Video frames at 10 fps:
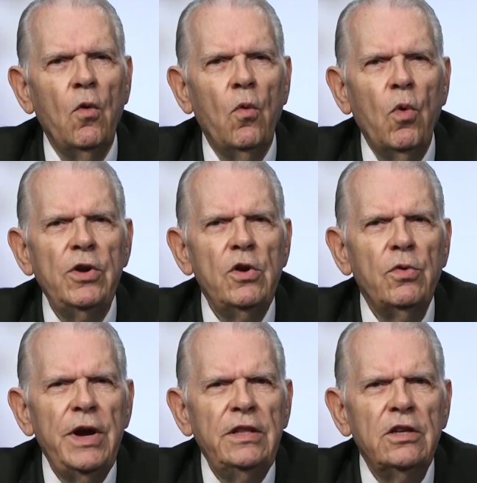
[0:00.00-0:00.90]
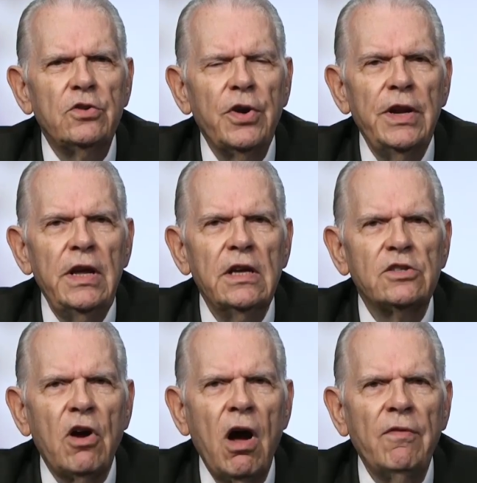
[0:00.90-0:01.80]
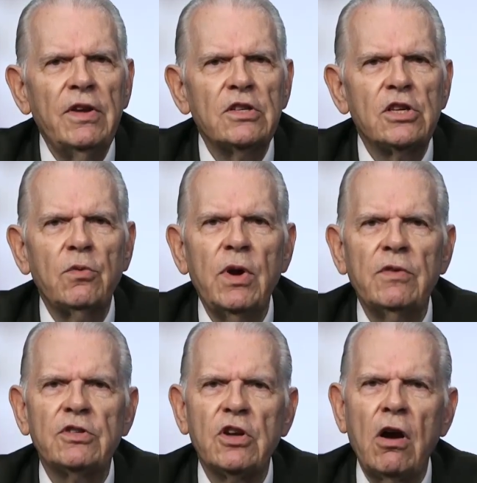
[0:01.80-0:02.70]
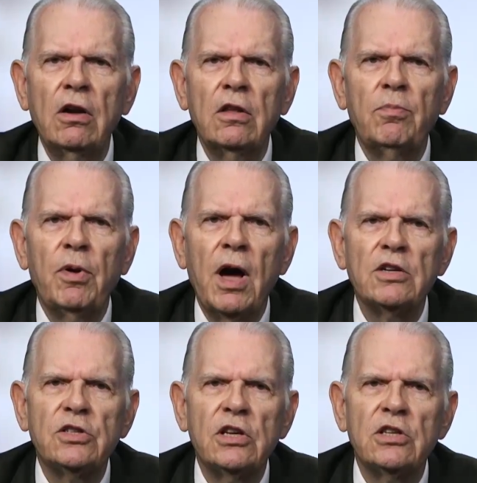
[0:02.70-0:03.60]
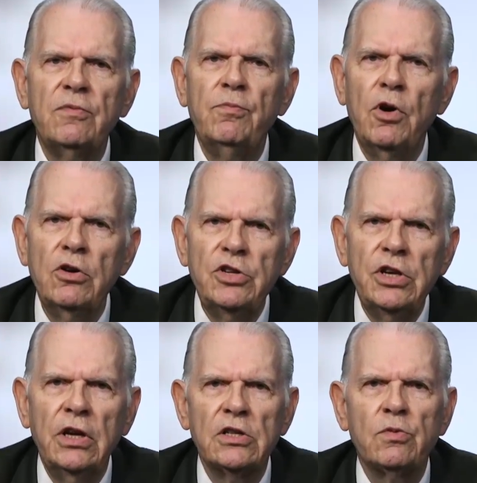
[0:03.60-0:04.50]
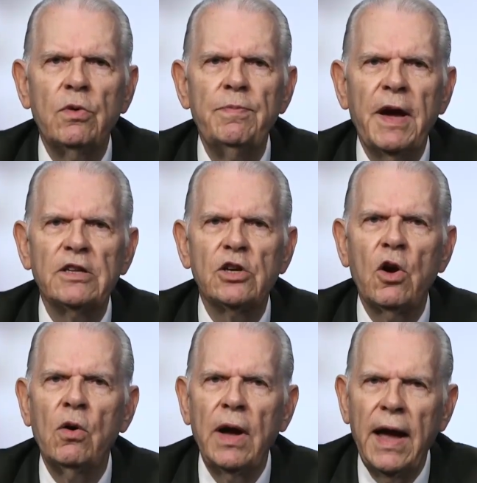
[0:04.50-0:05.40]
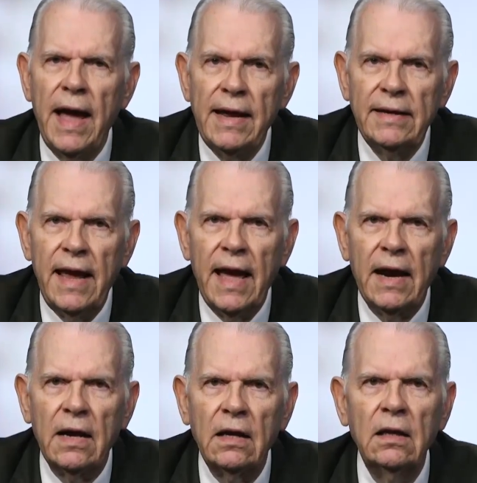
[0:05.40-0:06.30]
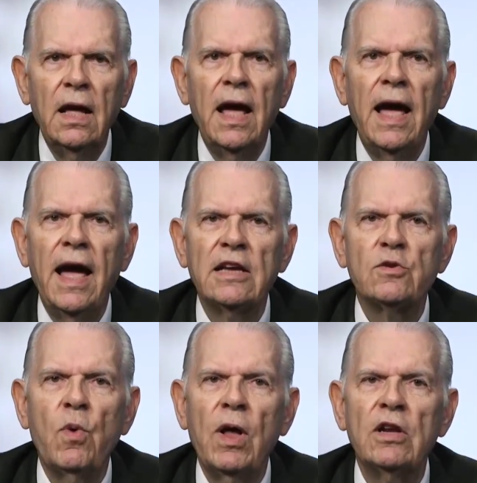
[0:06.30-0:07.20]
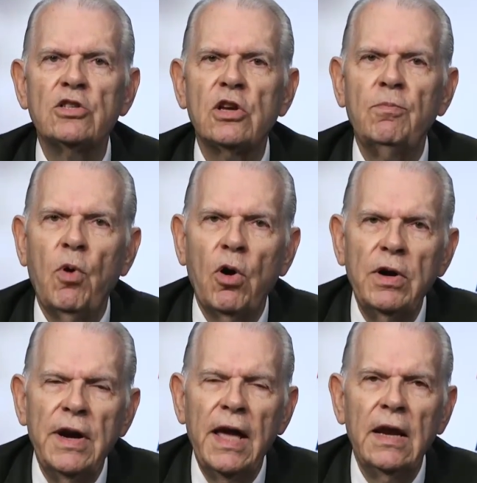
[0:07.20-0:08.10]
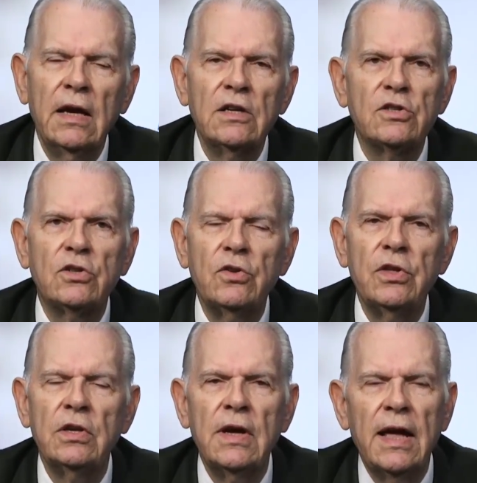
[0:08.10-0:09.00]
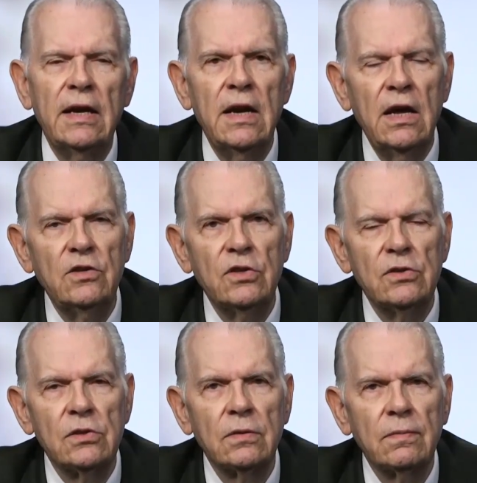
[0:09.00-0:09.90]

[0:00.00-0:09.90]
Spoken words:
When you read the treaty, it's obvious that we have started the process of merging us with Mexico and Canada, as well as subordinating us to the United Nations.